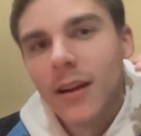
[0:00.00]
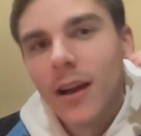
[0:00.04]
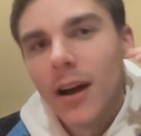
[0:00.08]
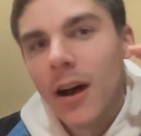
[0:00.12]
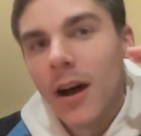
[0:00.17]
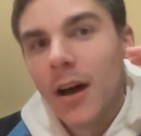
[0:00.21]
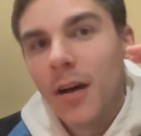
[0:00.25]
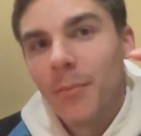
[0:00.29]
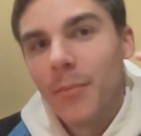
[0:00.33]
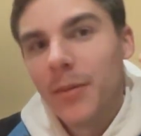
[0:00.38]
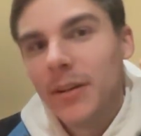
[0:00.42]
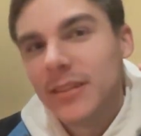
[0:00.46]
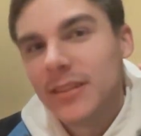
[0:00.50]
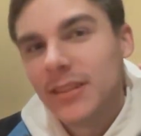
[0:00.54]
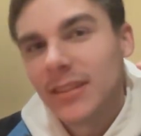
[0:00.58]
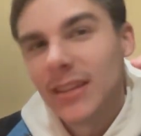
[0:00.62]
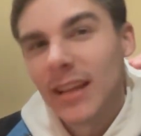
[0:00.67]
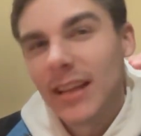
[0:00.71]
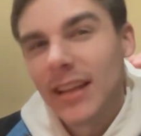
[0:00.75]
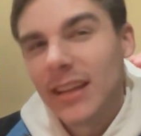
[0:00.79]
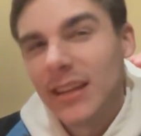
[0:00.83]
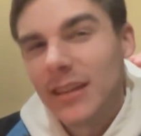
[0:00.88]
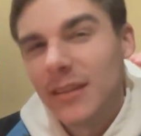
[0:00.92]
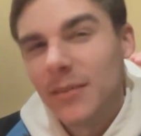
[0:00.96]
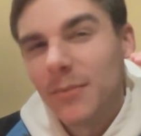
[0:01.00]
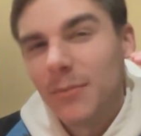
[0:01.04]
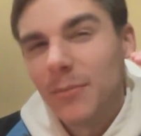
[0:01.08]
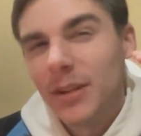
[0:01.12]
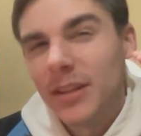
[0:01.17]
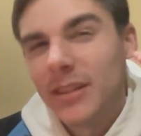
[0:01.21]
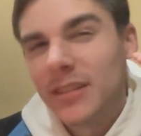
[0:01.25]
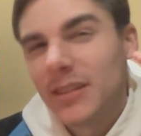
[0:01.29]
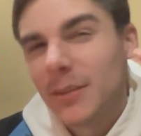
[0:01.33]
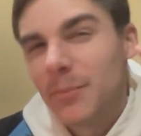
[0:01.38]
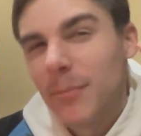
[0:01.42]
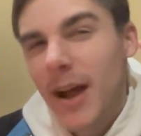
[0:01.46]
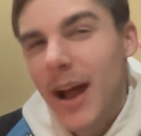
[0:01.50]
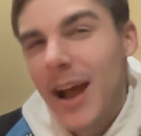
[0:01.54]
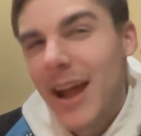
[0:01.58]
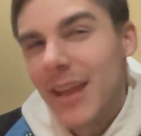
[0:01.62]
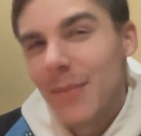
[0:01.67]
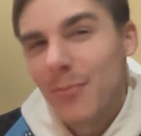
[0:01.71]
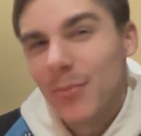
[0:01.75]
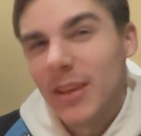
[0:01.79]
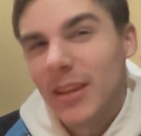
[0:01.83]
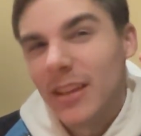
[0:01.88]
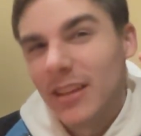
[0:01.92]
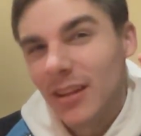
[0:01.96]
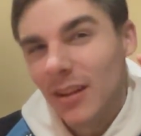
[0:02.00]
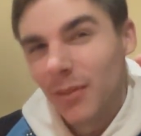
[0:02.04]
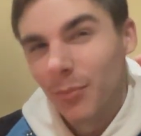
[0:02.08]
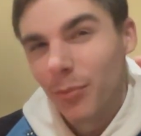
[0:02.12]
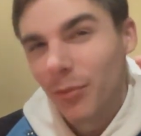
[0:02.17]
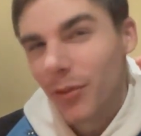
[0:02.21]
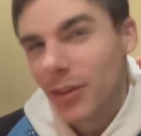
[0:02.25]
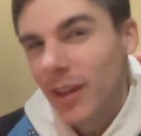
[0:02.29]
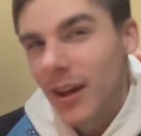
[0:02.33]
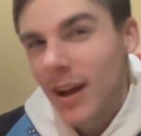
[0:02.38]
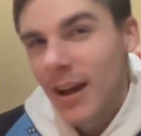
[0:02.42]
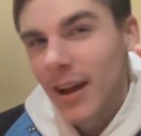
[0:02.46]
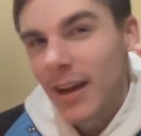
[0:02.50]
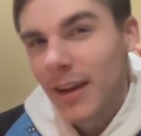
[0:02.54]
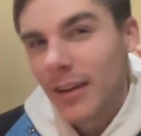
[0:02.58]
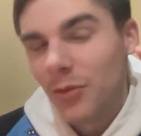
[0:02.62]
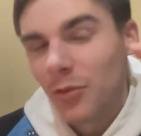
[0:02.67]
up at second because I'm hyping it up a lot,